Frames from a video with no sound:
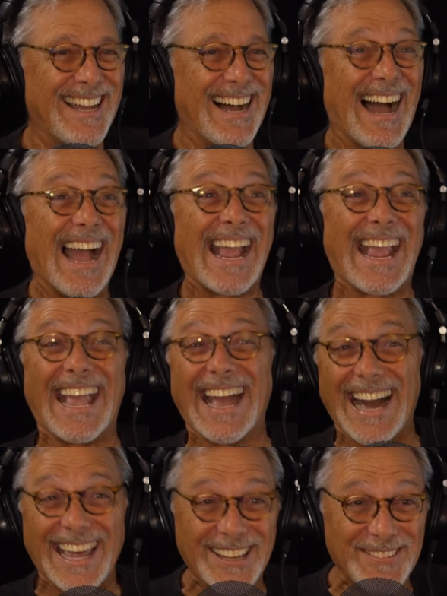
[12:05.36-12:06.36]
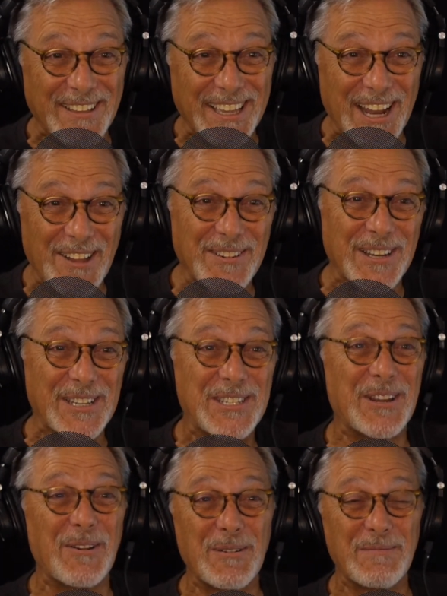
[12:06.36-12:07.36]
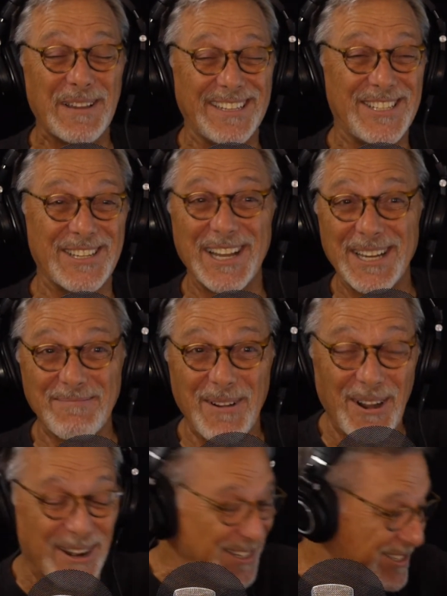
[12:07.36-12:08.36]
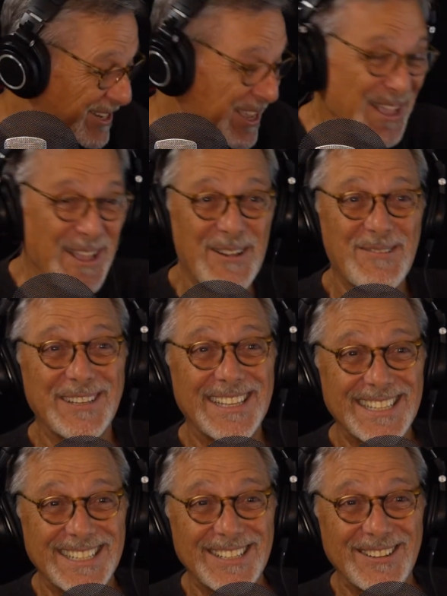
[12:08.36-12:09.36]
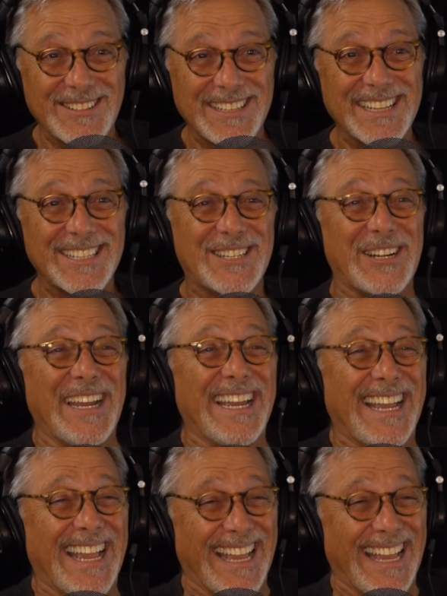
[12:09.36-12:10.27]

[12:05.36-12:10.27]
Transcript: I got him, man. I'm going to show him at John Martin's with his little 10-string